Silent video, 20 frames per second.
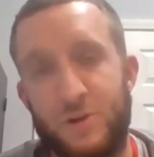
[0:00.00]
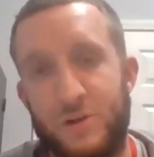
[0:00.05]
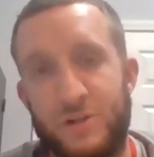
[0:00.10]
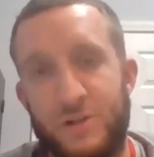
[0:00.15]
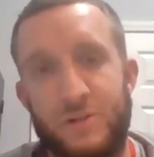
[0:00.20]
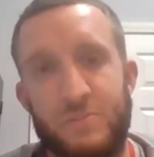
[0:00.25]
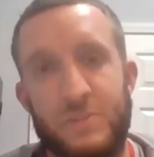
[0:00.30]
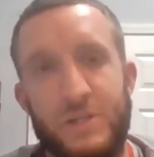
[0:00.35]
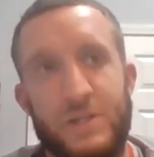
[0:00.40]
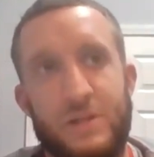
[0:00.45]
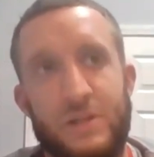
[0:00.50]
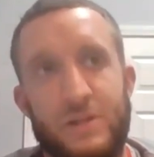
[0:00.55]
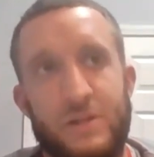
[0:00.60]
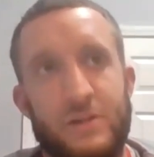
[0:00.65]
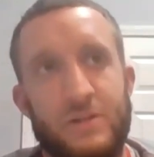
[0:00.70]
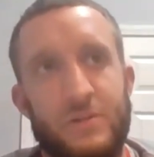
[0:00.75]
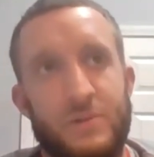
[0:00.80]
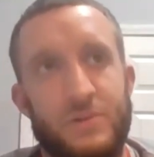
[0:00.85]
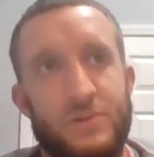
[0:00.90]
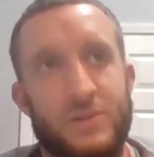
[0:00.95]
market being
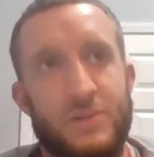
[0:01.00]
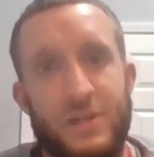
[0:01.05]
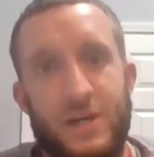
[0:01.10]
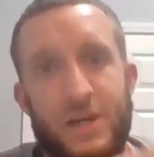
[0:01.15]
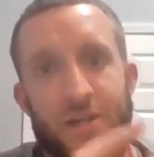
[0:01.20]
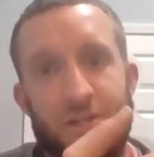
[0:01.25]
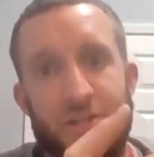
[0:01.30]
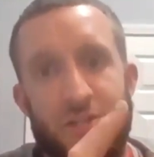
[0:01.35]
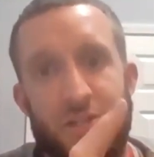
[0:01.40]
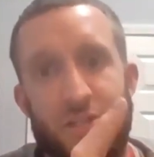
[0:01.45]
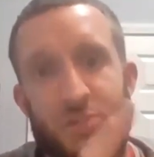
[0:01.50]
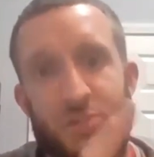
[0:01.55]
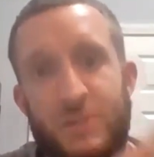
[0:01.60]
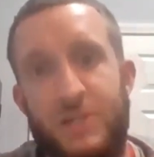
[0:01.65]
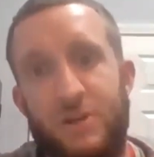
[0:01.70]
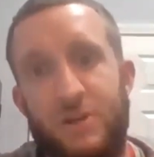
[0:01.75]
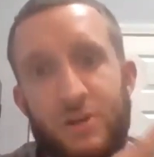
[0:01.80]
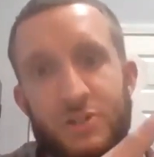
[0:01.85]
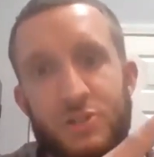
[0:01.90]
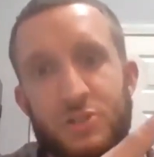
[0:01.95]
here with Adonis because
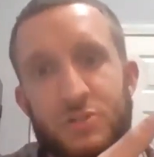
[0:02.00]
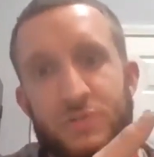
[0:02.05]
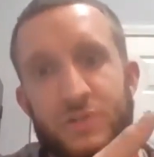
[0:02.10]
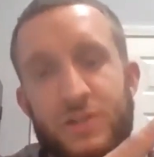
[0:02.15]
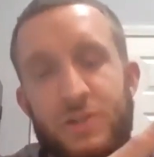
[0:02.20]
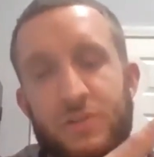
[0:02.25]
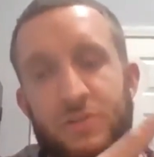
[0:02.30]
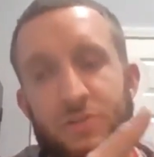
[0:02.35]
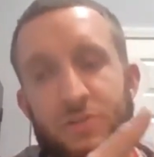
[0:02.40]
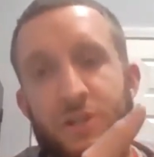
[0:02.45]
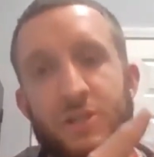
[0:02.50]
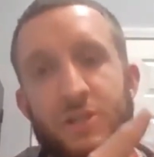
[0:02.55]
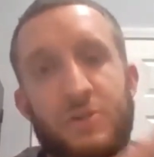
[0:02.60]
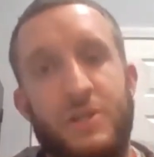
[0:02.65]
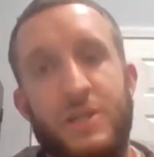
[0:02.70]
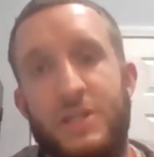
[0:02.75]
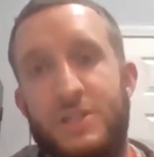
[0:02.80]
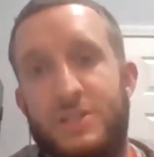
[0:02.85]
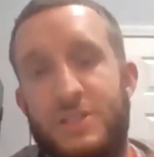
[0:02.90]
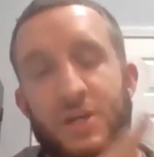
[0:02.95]
being R2B3,
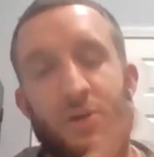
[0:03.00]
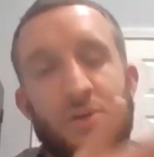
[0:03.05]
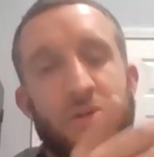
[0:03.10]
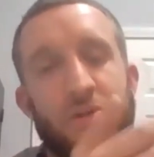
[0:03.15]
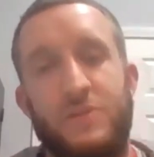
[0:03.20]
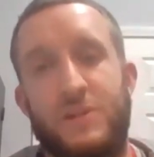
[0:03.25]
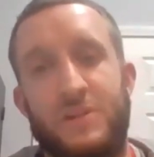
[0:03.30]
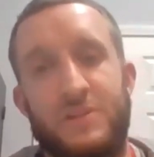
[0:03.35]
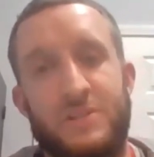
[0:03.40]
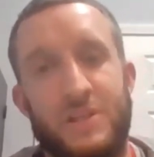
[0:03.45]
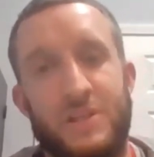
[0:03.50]
you can't sell anything